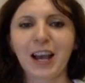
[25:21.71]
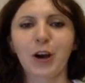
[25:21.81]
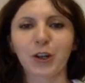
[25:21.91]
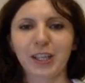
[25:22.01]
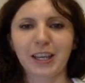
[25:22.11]

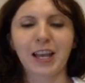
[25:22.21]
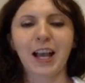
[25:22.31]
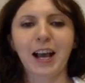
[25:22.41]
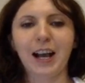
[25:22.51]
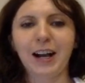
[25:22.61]
Okay,
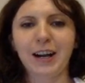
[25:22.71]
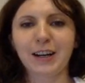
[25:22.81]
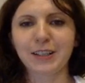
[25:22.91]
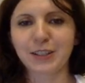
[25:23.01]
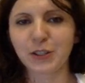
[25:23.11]

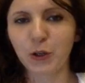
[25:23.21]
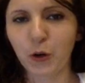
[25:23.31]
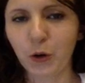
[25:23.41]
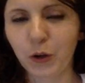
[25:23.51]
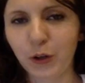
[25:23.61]

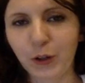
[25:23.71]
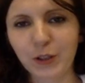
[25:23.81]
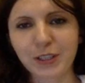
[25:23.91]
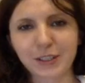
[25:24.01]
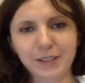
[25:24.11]
so
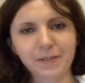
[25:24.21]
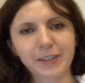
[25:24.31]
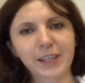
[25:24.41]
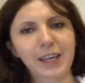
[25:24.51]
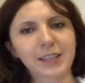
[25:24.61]

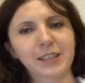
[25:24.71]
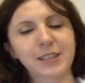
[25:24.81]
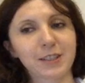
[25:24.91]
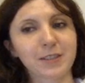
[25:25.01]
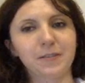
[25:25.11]
certificate and
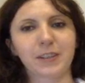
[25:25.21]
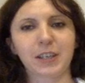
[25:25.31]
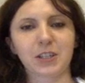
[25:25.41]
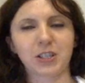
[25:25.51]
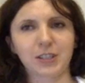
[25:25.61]
certification.